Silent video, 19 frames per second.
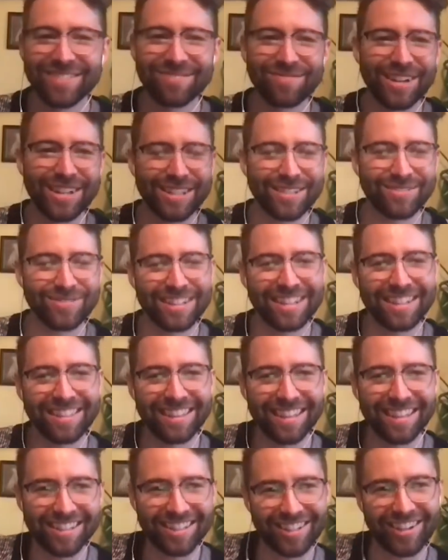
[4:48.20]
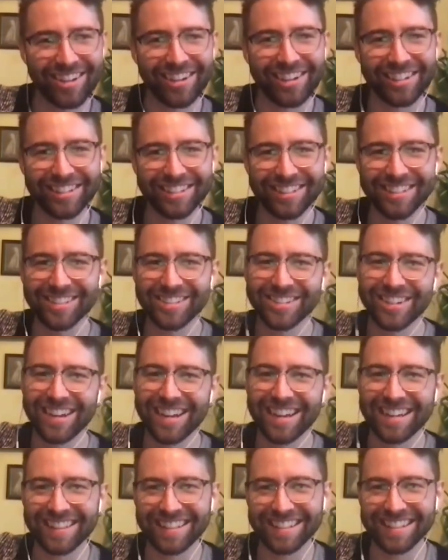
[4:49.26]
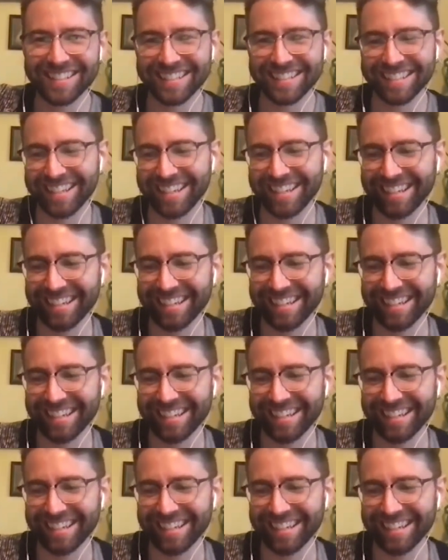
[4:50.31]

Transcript: Must be this yeah. tall to train in this thing.